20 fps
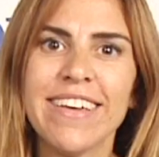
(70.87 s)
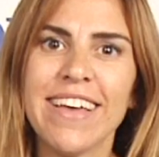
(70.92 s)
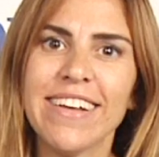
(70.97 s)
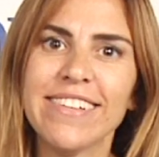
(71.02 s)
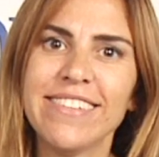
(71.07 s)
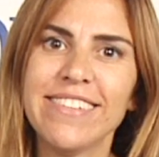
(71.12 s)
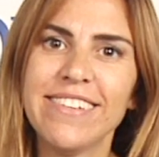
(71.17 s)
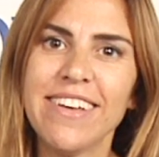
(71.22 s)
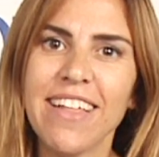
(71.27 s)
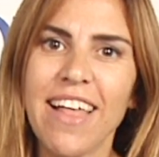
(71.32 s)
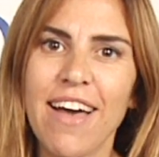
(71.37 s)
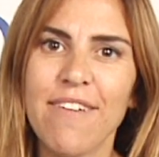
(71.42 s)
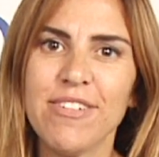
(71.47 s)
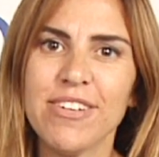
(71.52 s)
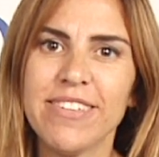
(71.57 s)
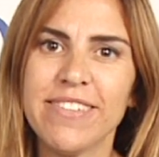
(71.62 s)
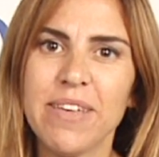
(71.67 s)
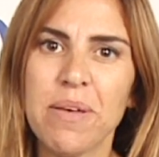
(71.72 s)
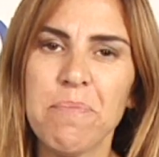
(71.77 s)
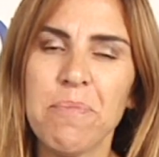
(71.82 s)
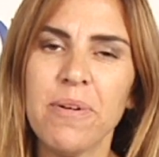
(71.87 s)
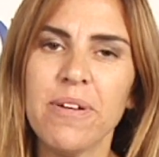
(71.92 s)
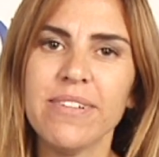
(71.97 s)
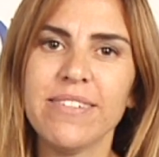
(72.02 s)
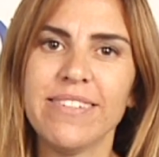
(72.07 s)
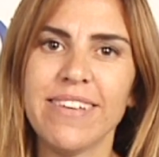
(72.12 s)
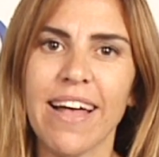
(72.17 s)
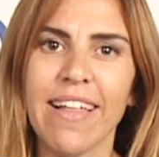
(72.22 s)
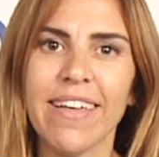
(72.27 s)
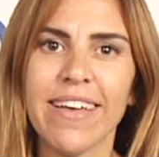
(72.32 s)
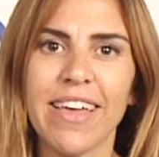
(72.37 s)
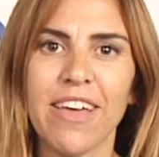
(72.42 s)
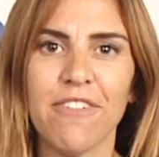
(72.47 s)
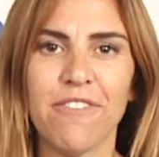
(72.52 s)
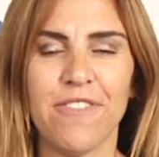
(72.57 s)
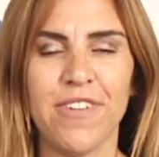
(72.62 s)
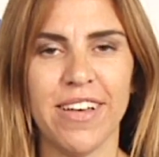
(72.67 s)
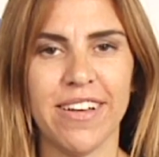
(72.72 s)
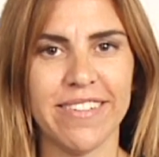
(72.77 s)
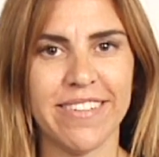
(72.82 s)
yet still have a simple,
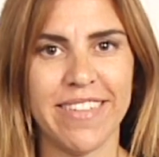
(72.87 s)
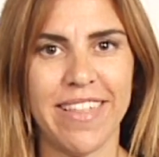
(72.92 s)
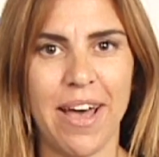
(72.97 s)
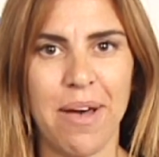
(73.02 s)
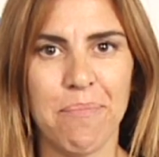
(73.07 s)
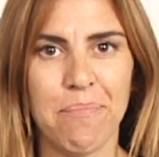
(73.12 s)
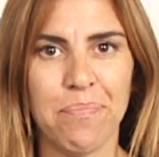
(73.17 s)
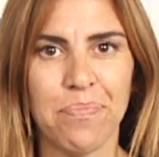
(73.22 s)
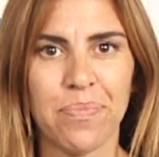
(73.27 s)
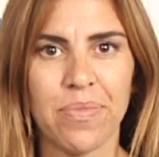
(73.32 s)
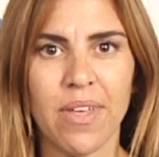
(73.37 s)
delicate feel to them.